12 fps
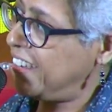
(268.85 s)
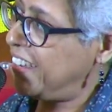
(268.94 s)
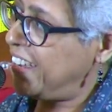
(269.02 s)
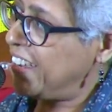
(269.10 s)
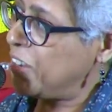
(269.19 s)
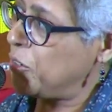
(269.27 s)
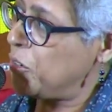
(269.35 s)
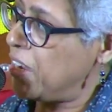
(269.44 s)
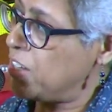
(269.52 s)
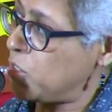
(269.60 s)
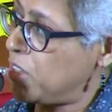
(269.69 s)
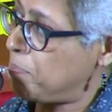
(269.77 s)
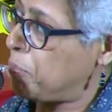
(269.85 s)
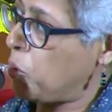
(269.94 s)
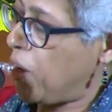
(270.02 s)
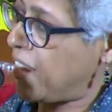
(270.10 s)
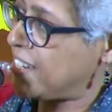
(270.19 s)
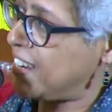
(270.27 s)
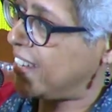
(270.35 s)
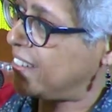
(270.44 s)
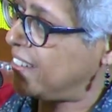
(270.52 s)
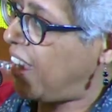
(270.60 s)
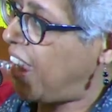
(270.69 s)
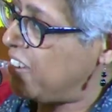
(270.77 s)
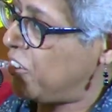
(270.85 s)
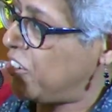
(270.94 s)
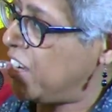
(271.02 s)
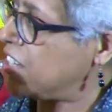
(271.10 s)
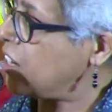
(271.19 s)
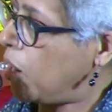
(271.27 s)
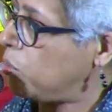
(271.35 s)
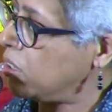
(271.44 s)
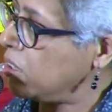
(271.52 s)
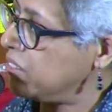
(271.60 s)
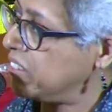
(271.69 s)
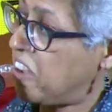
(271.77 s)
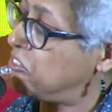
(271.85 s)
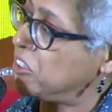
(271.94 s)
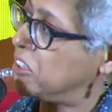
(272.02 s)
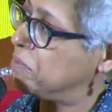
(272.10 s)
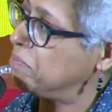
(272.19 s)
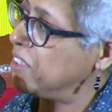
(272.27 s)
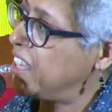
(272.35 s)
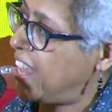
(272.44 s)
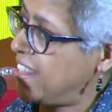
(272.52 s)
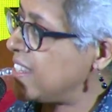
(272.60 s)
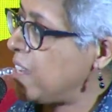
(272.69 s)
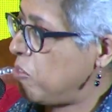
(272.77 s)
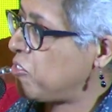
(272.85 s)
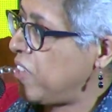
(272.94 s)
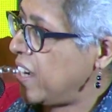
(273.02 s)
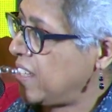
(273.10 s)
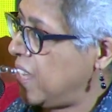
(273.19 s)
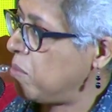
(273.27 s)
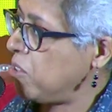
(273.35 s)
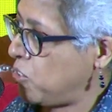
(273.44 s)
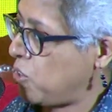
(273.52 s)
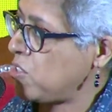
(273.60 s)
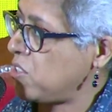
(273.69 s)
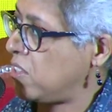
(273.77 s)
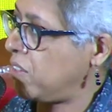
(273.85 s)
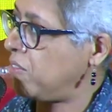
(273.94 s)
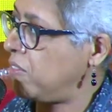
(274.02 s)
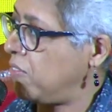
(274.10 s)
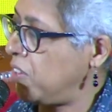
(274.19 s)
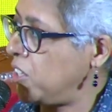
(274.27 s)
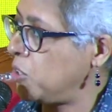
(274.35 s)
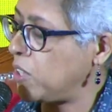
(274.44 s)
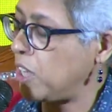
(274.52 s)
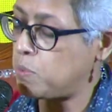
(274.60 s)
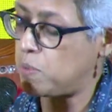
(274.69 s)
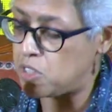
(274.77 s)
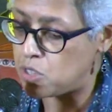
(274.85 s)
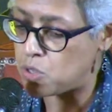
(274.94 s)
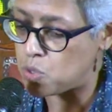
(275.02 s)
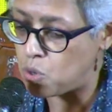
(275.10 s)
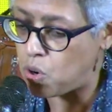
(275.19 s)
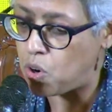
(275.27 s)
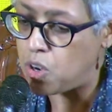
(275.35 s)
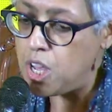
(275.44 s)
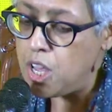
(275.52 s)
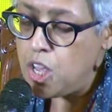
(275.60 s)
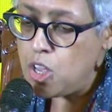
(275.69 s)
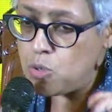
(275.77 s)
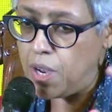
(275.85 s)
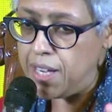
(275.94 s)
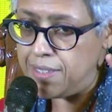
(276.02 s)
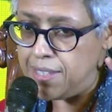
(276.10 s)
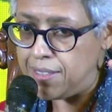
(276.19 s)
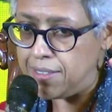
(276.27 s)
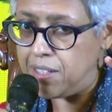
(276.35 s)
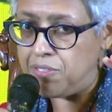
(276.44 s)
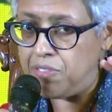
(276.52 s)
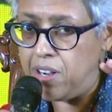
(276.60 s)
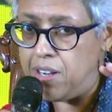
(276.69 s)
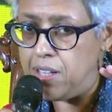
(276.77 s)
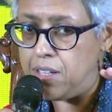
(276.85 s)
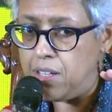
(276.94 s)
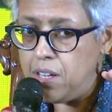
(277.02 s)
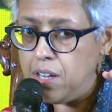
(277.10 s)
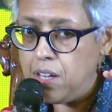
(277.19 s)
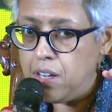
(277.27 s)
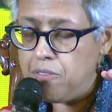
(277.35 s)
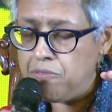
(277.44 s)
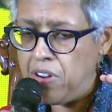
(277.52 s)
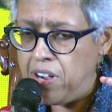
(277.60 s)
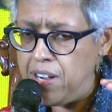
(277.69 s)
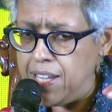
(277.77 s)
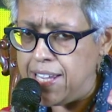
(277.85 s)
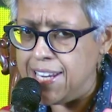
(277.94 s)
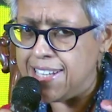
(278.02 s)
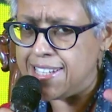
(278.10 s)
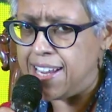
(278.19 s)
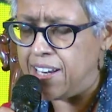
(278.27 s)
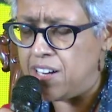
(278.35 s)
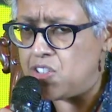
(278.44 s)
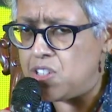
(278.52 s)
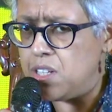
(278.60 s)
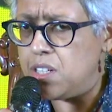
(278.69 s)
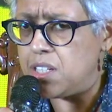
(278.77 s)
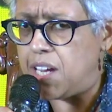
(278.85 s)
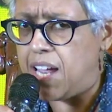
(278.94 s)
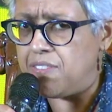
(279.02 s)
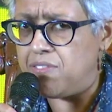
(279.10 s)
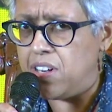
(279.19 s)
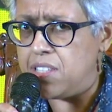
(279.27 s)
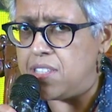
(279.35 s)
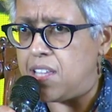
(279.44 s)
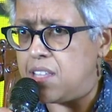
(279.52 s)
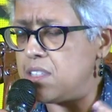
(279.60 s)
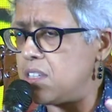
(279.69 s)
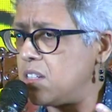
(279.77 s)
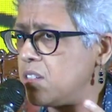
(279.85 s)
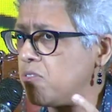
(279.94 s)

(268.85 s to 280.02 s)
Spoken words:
you know, into the poetic ivory tower, never. And some of that came across in the video that we just saw. So I think that very, very intelligent and very sensitive